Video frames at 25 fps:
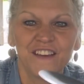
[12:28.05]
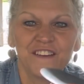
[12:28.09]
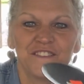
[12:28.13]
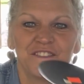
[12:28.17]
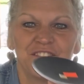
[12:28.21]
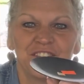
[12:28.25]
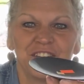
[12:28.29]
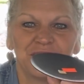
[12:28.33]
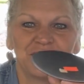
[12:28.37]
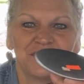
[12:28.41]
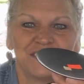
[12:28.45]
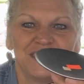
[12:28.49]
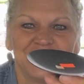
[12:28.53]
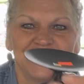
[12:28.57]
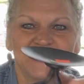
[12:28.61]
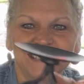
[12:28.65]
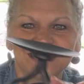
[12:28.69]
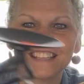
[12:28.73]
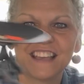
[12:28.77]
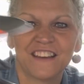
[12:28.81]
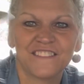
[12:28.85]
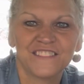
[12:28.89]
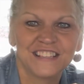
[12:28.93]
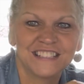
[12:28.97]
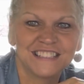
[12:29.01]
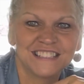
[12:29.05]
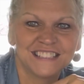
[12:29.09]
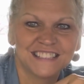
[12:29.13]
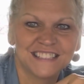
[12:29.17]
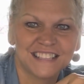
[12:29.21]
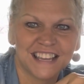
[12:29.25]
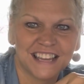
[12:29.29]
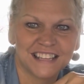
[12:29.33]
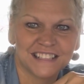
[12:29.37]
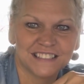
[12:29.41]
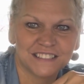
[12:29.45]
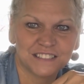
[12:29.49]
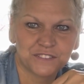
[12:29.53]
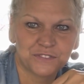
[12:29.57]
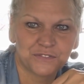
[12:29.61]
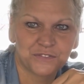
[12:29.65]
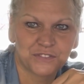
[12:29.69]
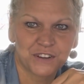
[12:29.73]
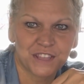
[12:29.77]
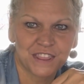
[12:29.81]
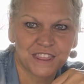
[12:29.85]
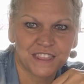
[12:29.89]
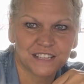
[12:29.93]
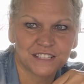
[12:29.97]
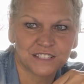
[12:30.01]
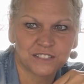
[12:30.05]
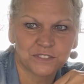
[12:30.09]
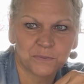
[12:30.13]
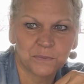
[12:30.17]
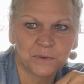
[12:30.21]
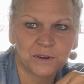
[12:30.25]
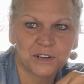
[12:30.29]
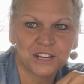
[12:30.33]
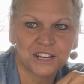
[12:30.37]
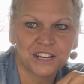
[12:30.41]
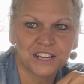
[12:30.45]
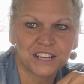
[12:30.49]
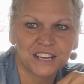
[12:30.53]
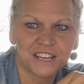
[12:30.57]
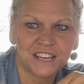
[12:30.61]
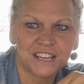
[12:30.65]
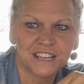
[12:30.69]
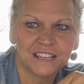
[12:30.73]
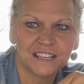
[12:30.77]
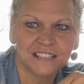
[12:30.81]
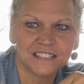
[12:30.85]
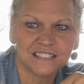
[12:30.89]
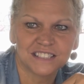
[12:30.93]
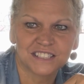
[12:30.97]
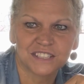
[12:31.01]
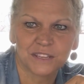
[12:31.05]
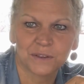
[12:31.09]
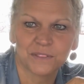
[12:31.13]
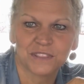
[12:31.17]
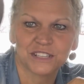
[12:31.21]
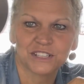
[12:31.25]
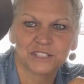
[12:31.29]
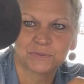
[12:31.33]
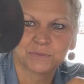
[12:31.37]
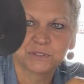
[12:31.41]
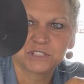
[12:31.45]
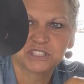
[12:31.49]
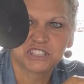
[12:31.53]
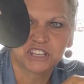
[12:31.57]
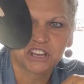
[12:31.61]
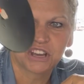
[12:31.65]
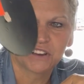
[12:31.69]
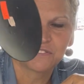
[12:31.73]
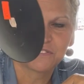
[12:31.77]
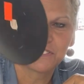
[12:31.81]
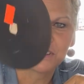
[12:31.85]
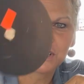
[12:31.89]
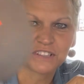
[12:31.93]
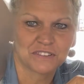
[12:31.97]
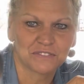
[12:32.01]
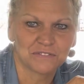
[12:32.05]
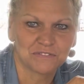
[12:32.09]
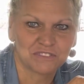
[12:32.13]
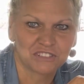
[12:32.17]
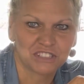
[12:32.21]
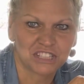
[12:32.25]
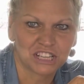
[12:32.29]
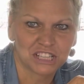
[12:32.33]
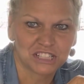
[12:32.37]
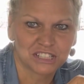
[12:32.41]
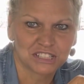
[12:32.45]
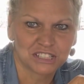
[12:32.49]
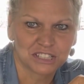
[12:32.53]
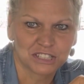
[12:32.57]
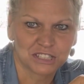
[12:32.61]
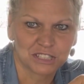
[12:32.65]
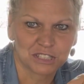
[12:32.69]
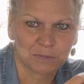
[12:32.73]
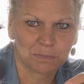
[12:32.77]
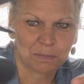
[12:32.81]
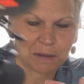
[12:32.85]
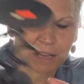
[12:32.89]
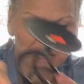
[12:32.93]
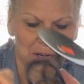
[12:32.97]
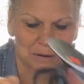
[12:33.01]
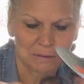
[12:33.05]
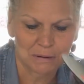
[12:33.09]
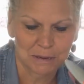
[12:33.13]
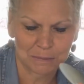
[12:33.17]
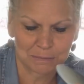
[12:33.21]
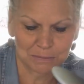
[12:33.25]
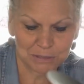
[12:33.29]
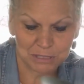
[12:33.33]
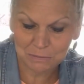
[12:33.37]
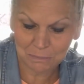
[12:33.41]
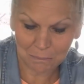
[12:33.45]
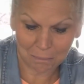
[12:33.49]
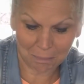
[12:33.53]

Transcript: 57 cents for this one. So this one's all full of dust and spider webs.